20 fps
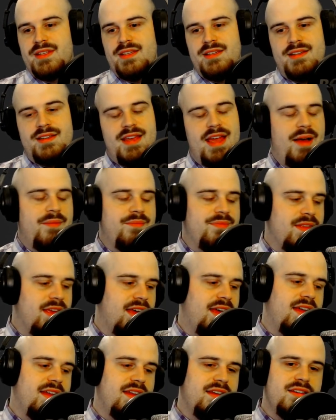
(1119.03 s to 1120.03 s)
Yeah,
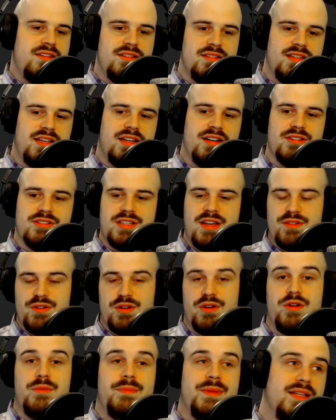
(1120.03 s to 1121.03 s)
and the heroes have their
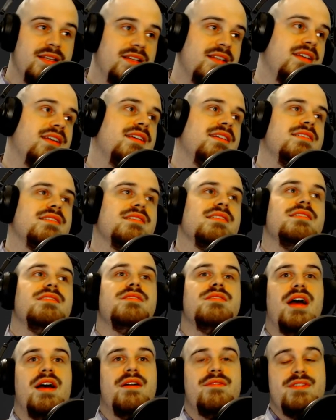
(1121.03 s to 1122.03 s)
own abilities, and
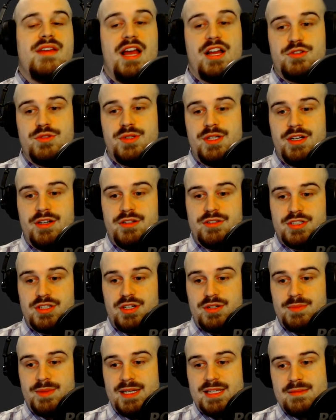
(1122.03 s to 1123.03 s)
you have the actual heroes
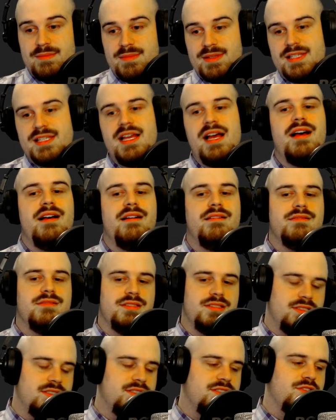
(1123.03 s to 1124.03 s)
to place
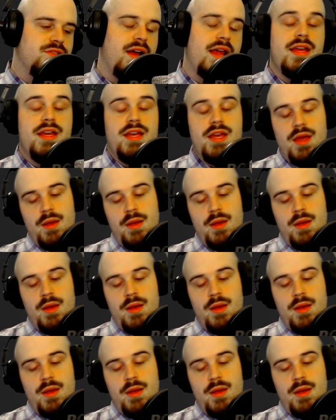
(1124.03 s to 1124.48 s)
themselves. It's great.